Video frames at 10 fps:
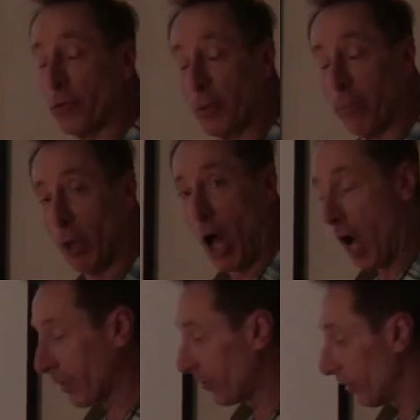that the
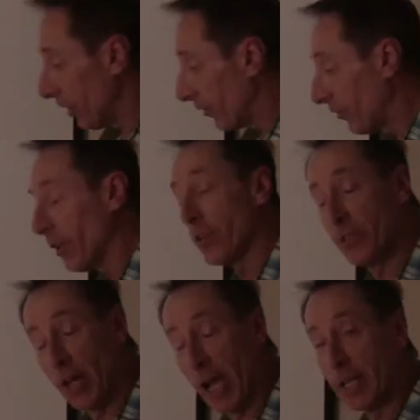blocks sit
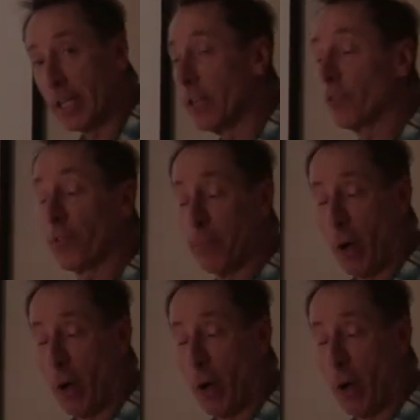tight against the